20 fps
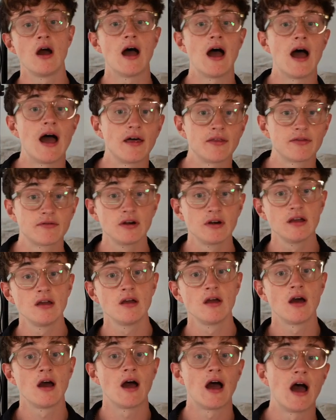and 3
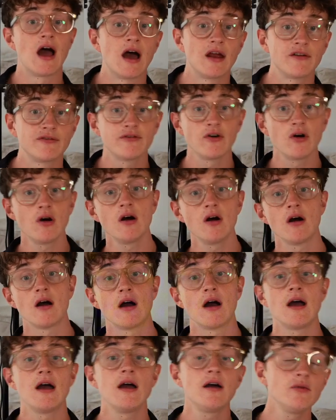and 4
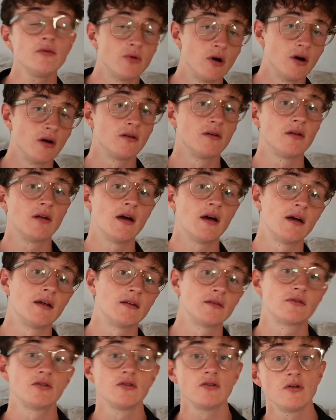and 1
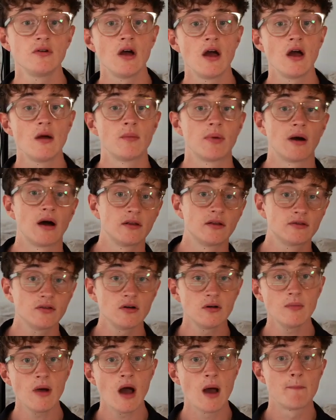and 2, ba
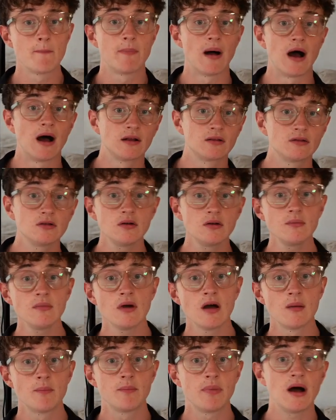dum, ba
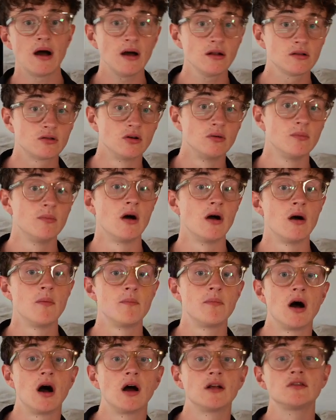dum, ba dum,
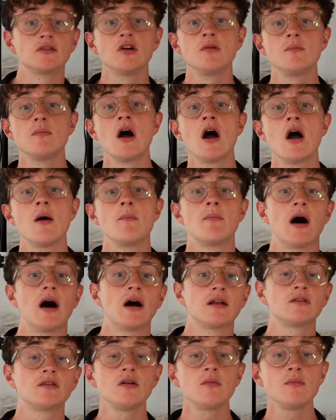ba dum, ba
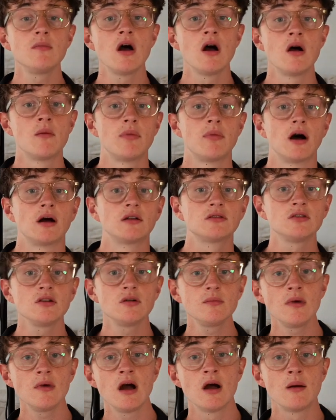dum, ba
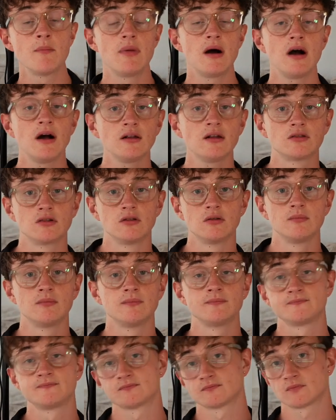dum, ba dum.
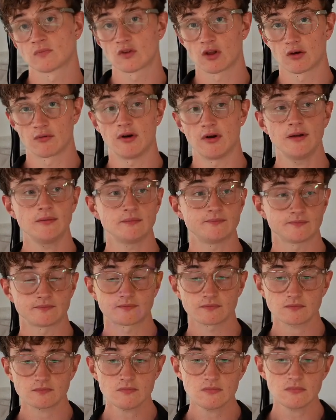Right?
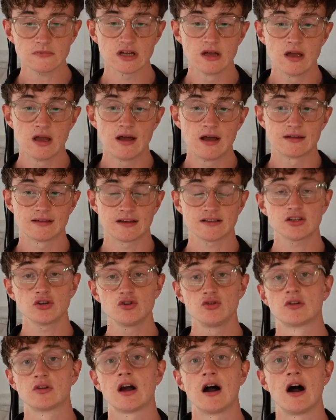That's how
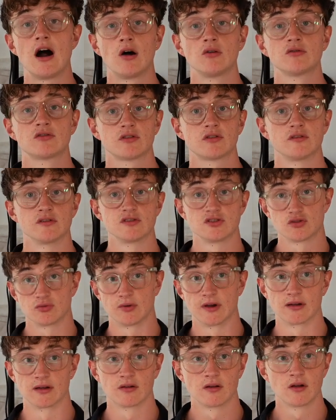you count the
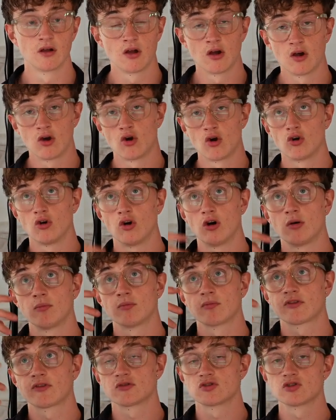swing.
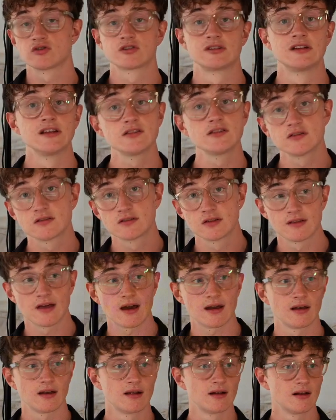So just listen to that
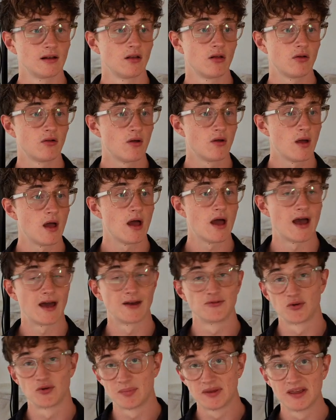a little
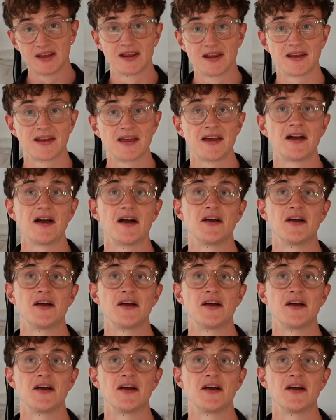and repeat it.